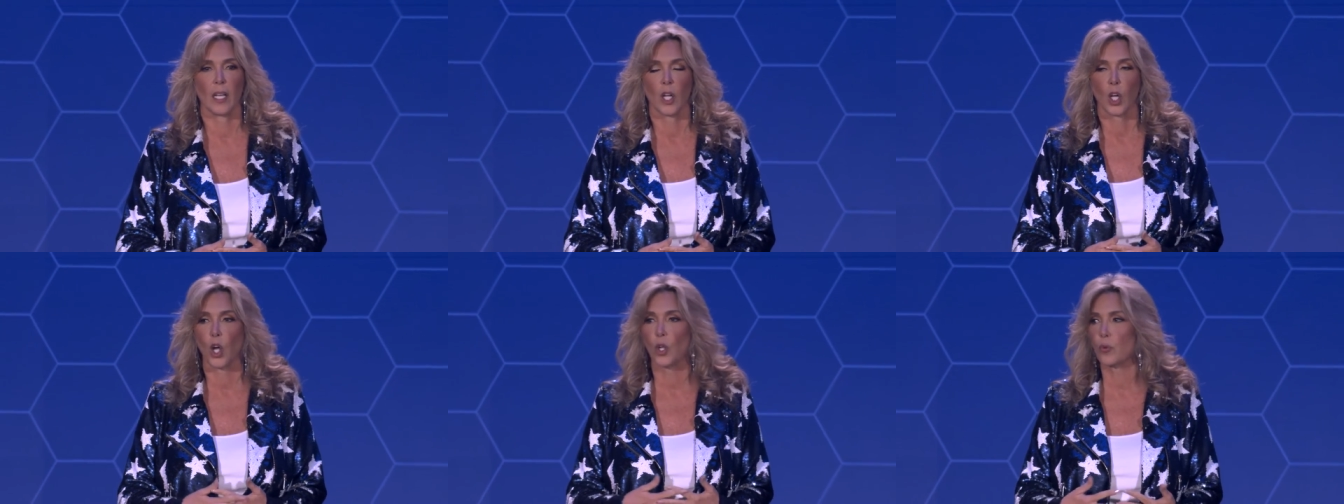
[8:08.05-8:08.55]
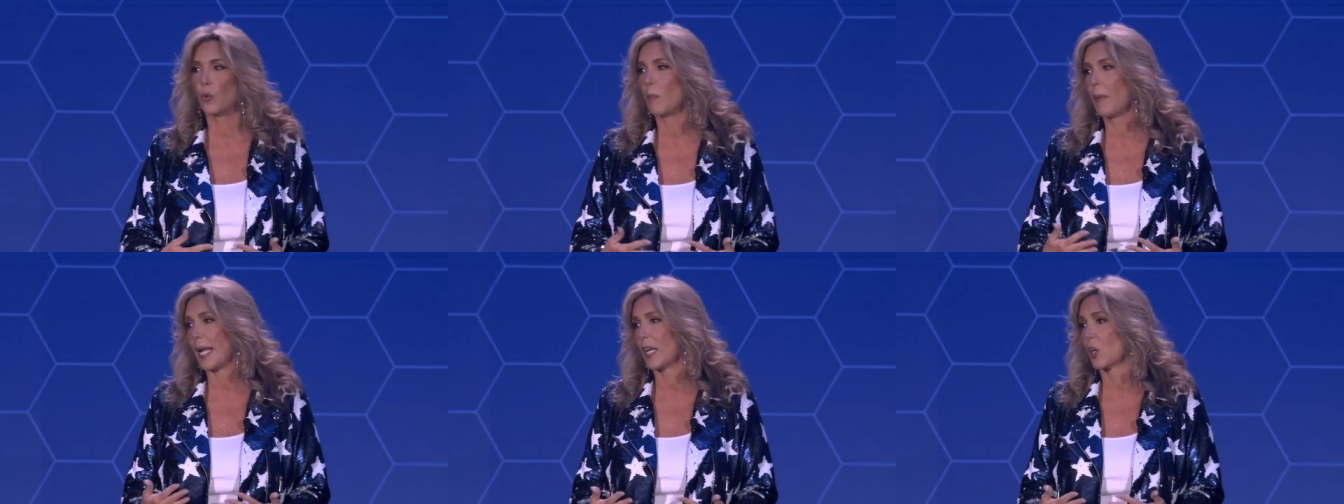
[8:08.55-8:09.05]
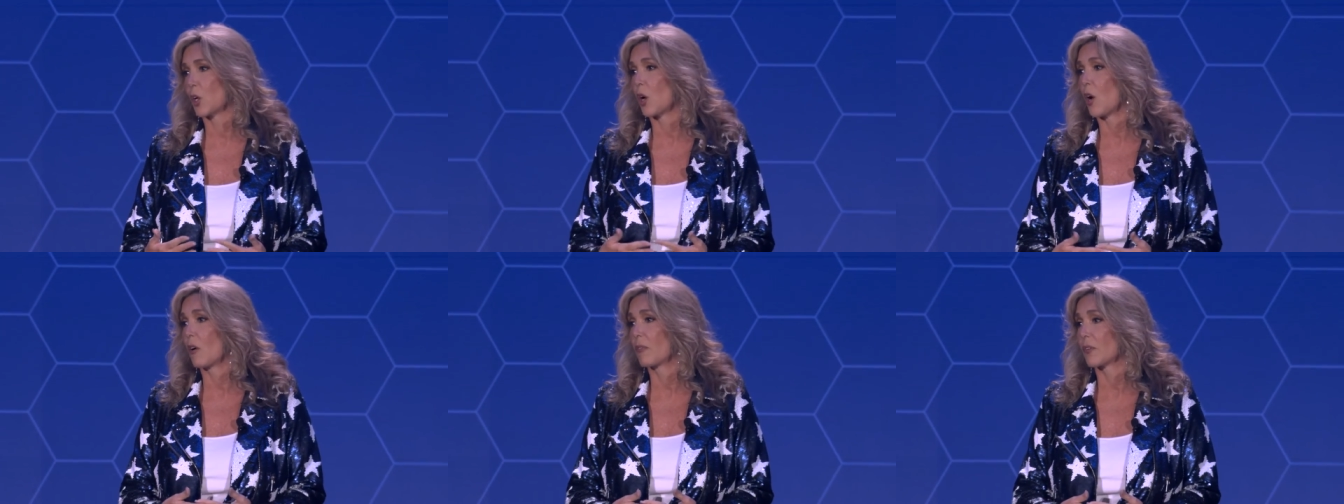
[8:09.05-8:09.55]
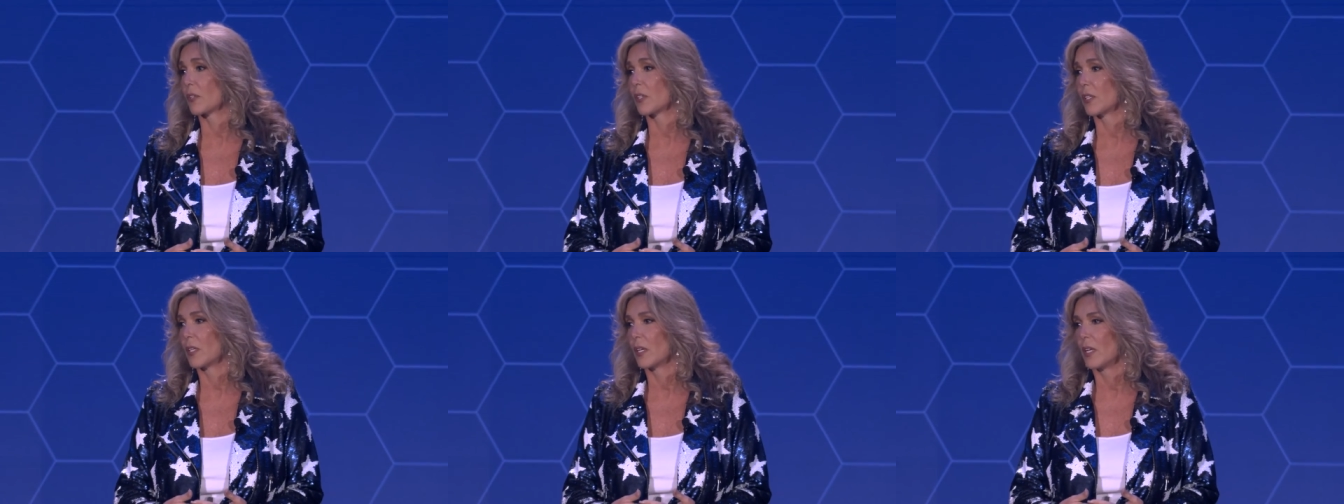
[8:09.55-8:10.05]
Coldwell Banker offered
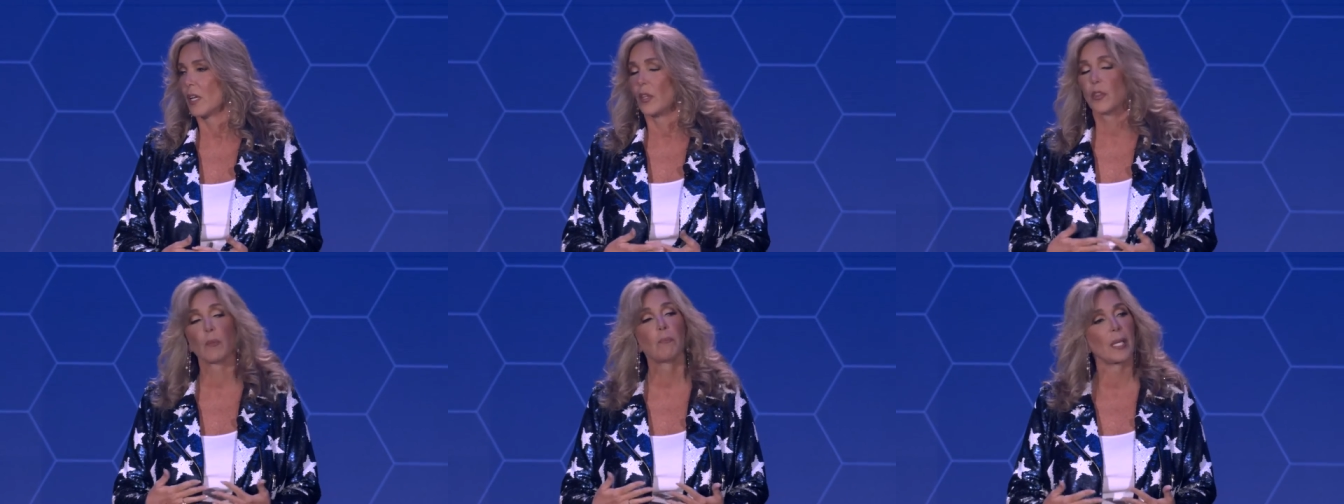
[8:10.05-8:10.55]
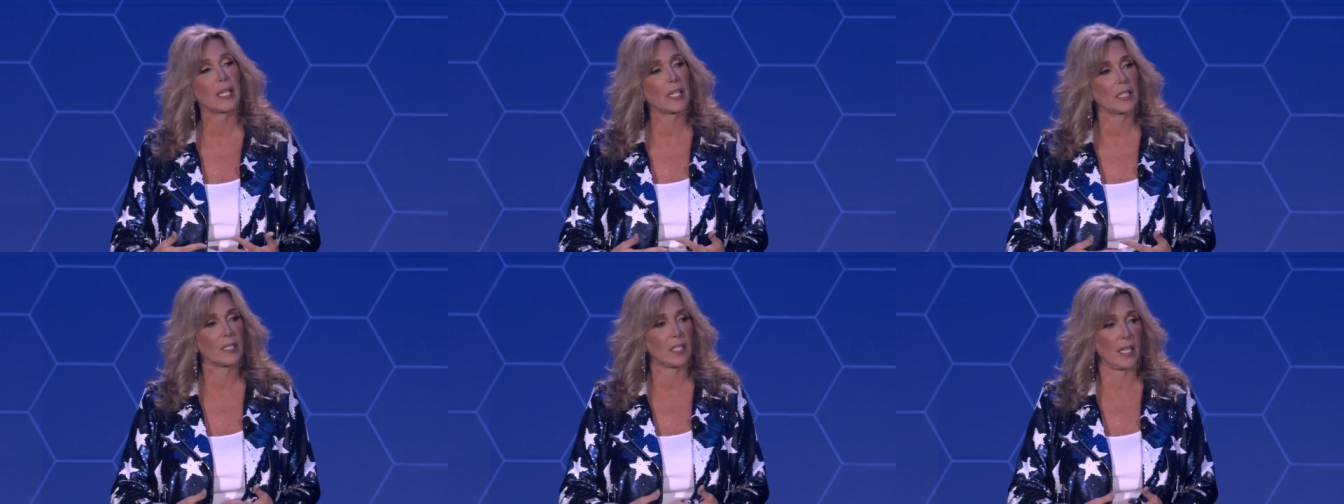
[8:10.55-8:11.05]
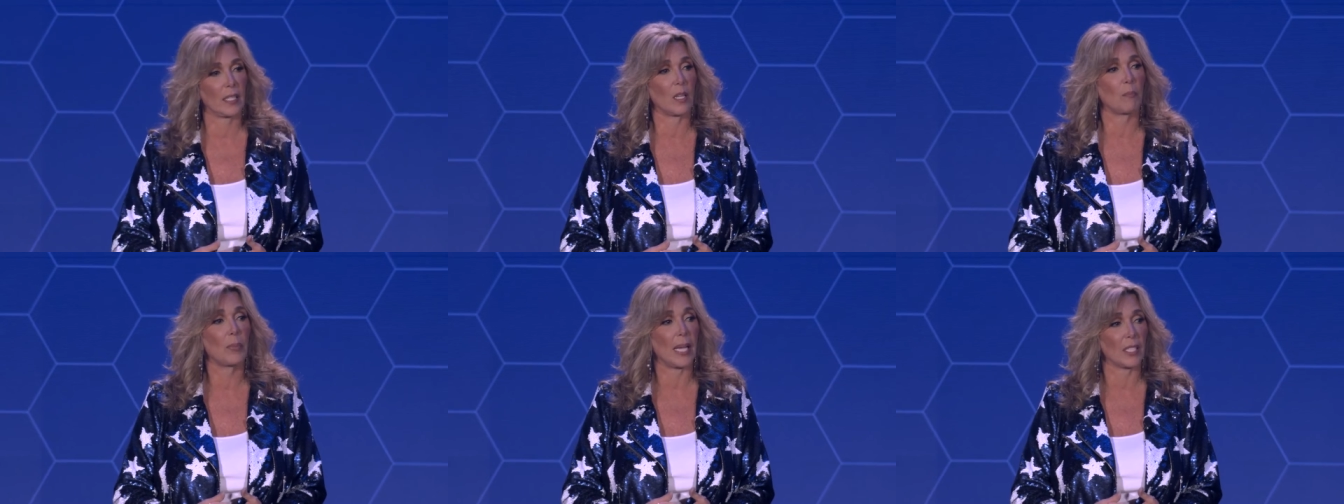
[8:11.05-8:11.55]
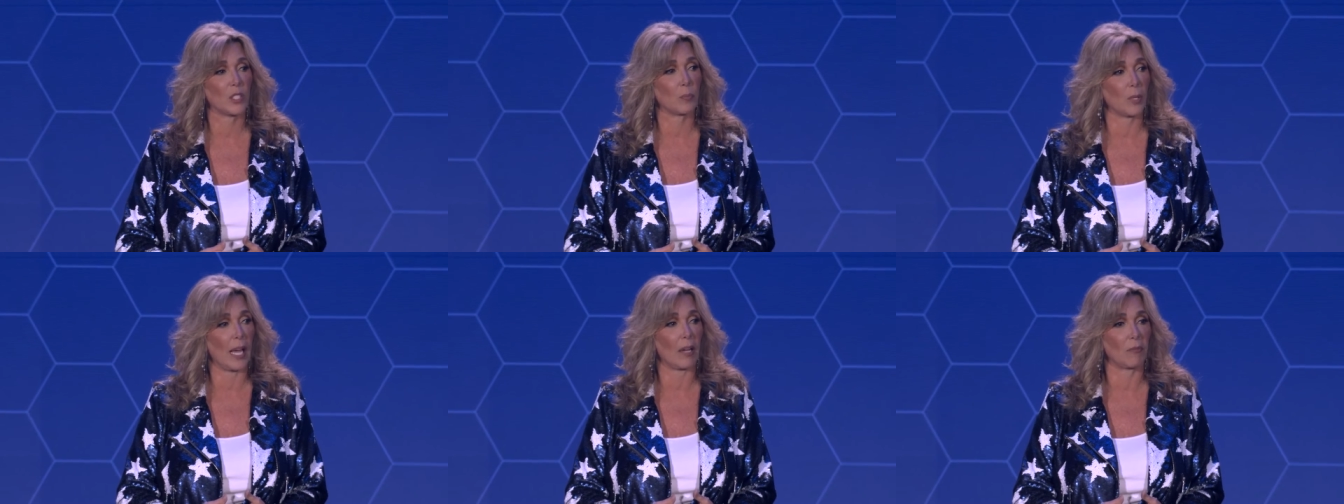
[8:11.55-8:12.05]
the biggest and the best
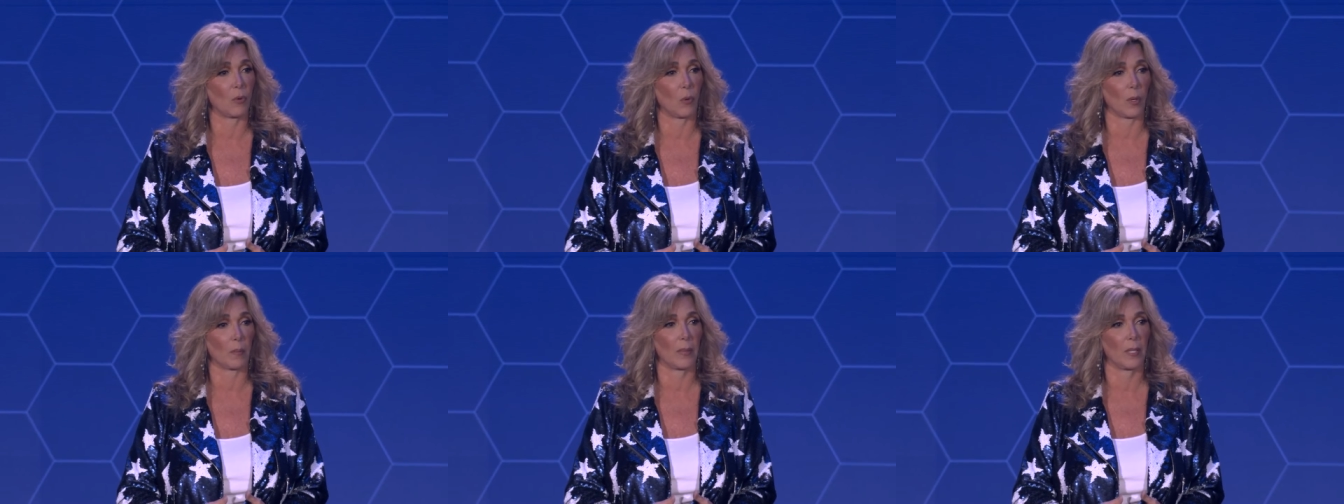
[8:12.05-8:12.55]
platform